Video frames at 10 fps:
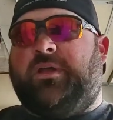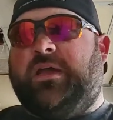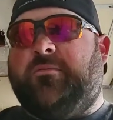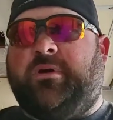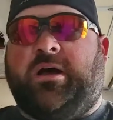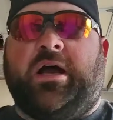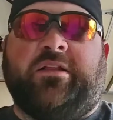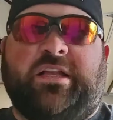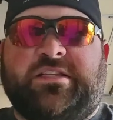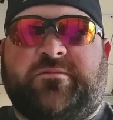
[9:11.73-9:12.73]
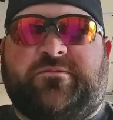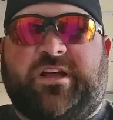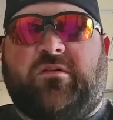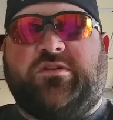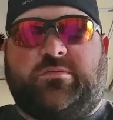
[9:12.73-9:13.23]
heading, I laid some
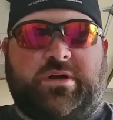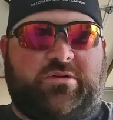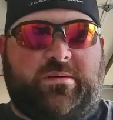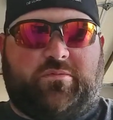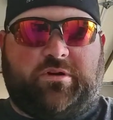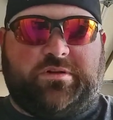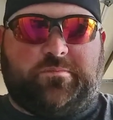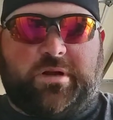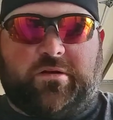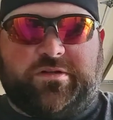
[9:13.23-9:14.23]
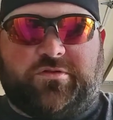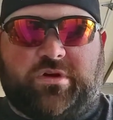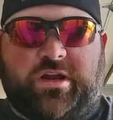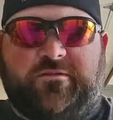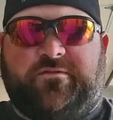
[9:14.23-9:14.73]
flowers on my grandparents'
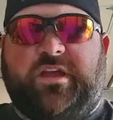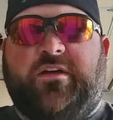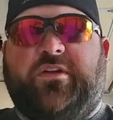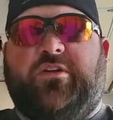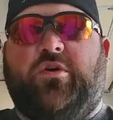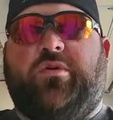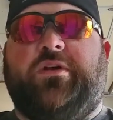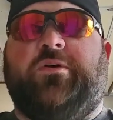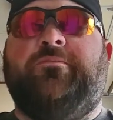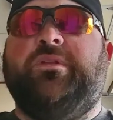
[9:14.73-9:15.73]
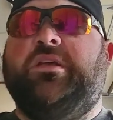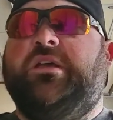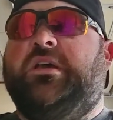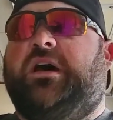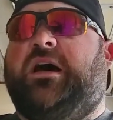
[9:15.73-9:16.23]
grave down there in Oak Hill.
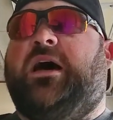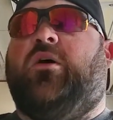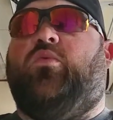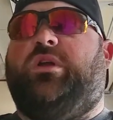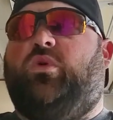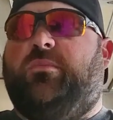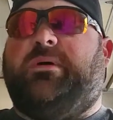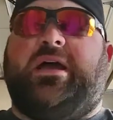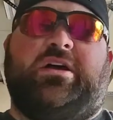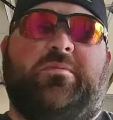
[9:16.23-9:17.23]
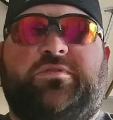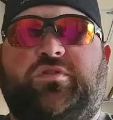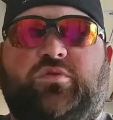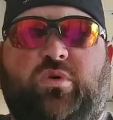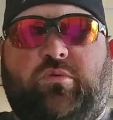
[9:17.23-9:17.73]
We went back down
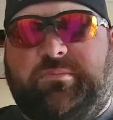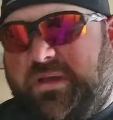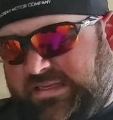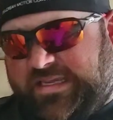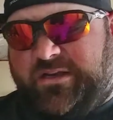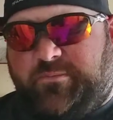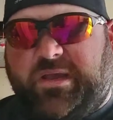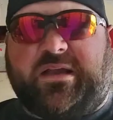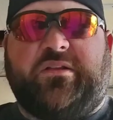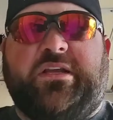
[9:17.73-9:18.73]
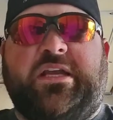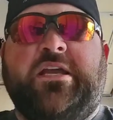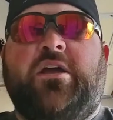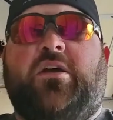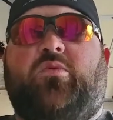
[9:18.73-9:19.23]
to Beckley.
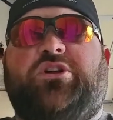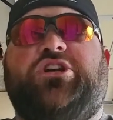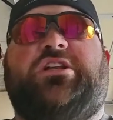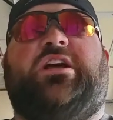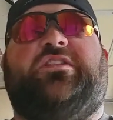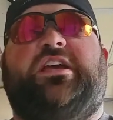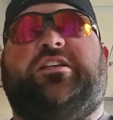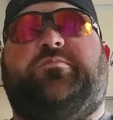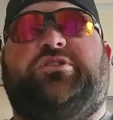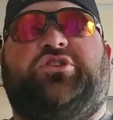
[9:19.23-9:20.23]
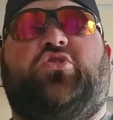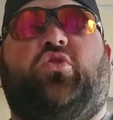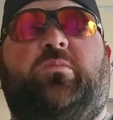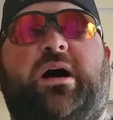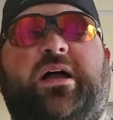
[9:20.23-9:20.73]
We checked out the exhibition
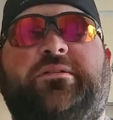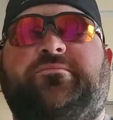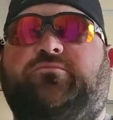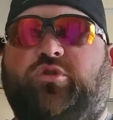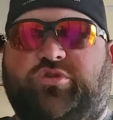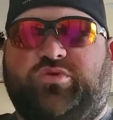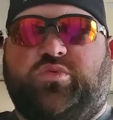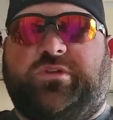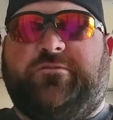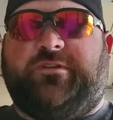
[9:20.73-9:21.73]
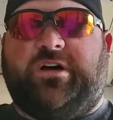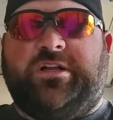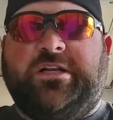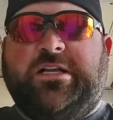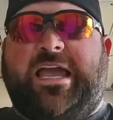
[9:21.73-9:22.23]
coal mine, which was really fun.
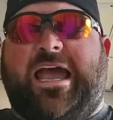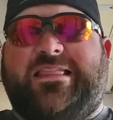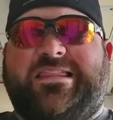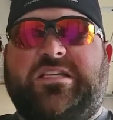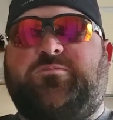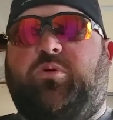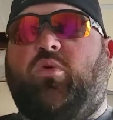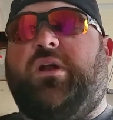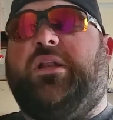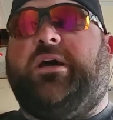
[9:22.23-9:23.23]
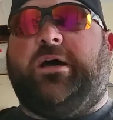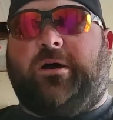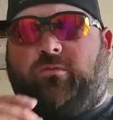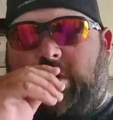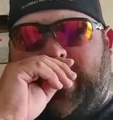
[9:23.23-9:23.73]
At this point,
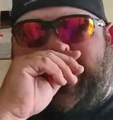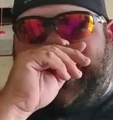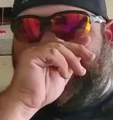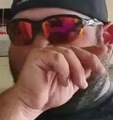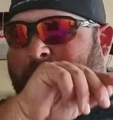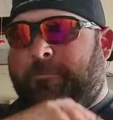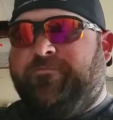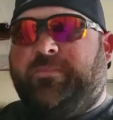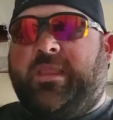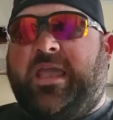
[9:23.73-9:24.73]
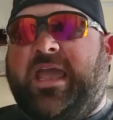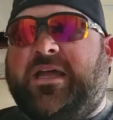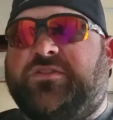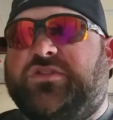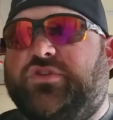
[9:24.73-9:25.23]
Ryan
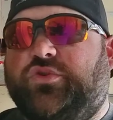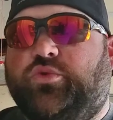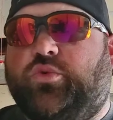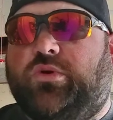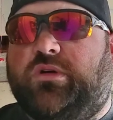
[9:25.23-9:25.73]
had to